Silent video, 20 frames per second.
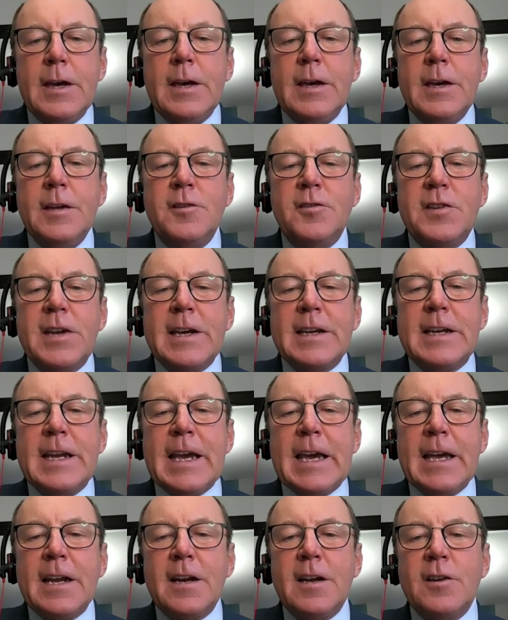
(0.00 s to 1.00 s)
Instead,
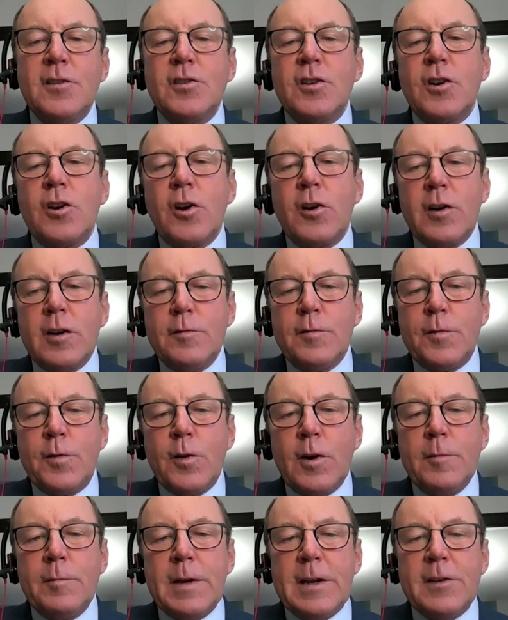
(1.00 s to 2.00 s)
Canada's current
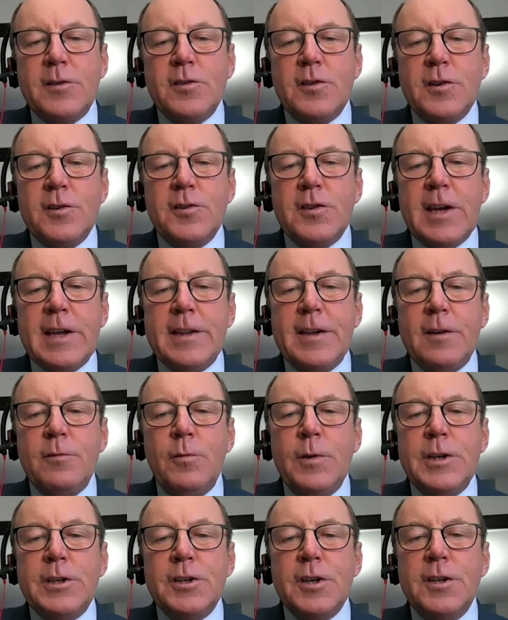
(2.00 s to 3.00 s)
foreign minister said that
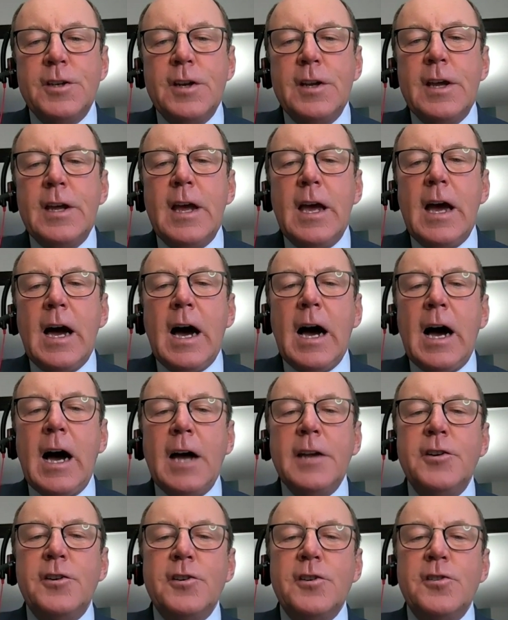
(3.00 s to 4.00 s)
we should
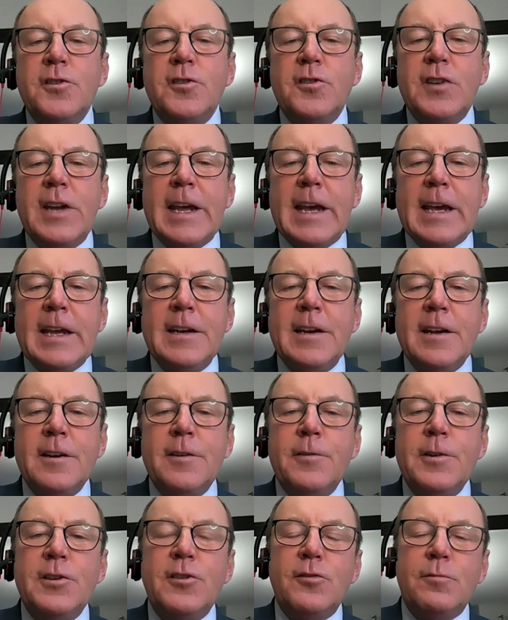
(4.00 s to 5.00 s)
understand
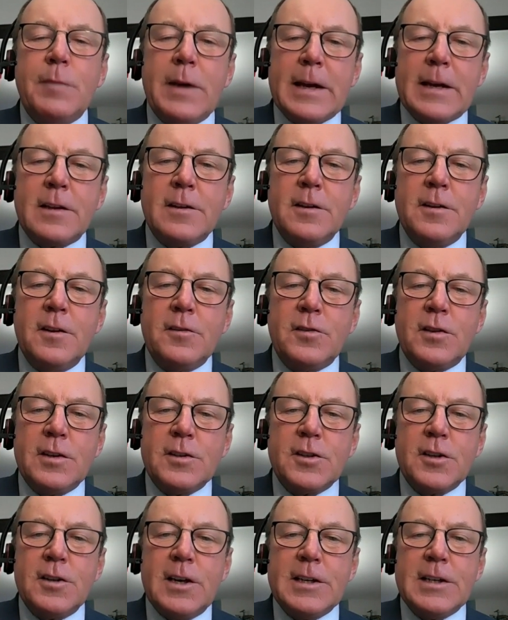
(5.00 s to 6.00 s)
and respect the
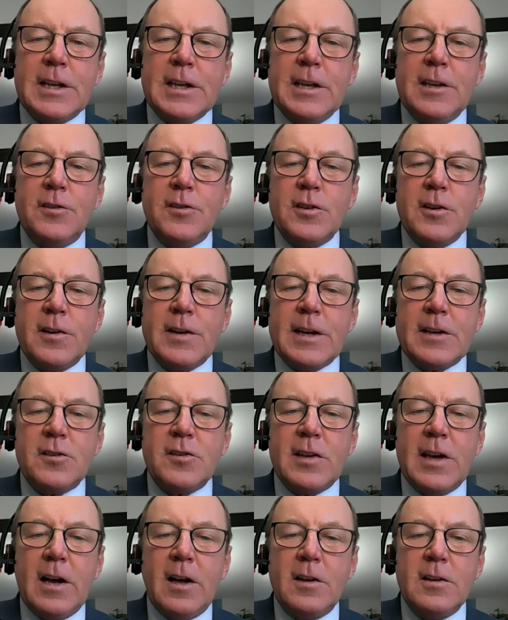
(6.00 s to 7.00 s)
decision on Keystone
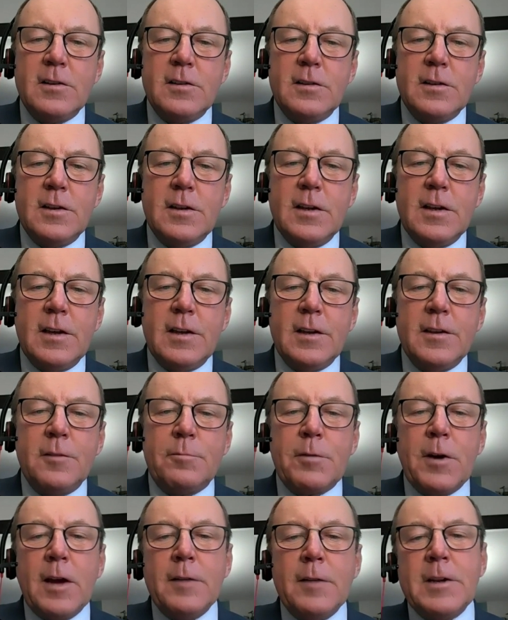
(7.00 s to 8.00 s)
XL. The
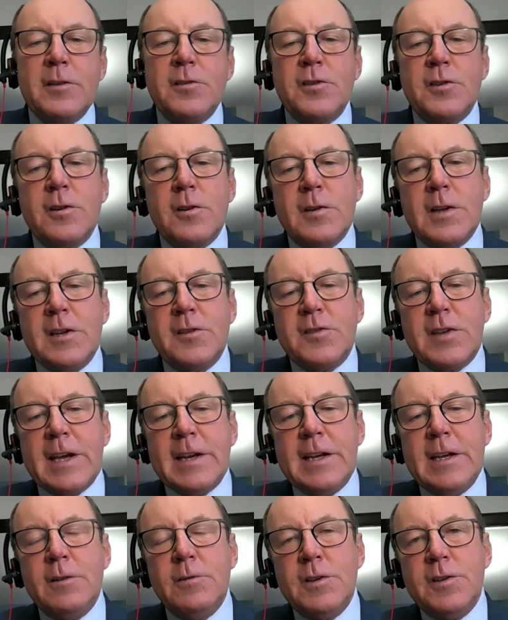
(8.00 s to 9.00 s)
Prime Minister only
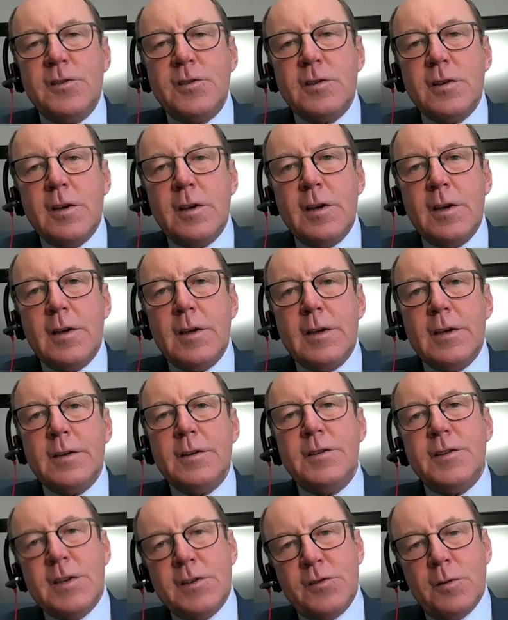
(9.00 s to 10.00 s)
said he was
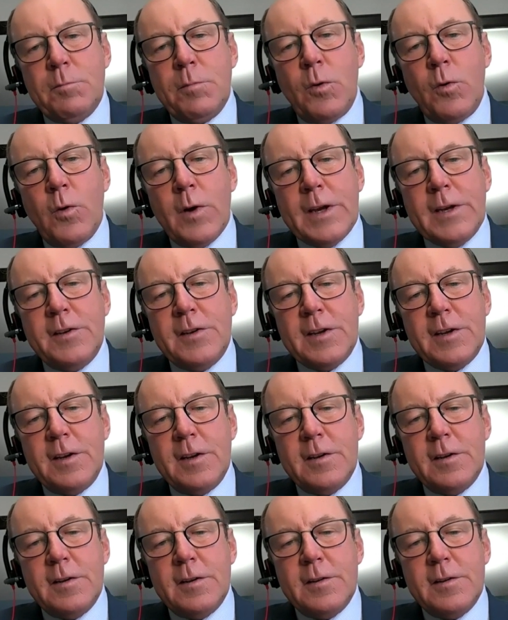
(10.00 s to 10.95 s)
disappointed.